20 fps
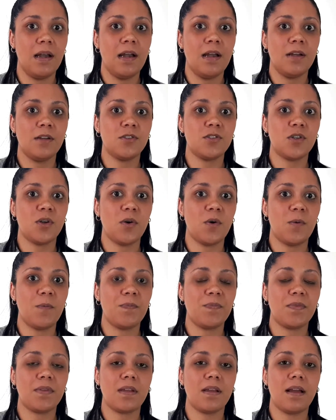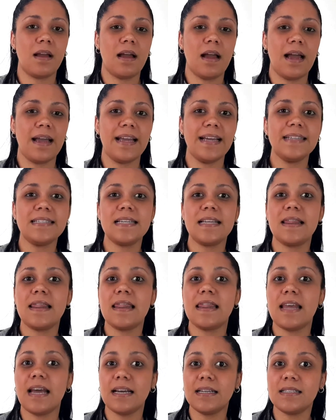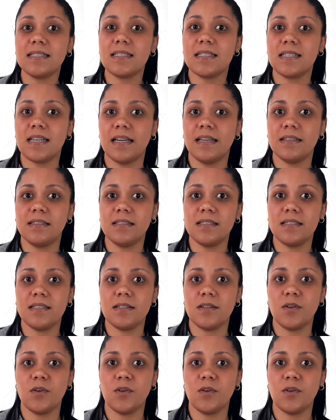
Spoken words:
So I guess in that sense,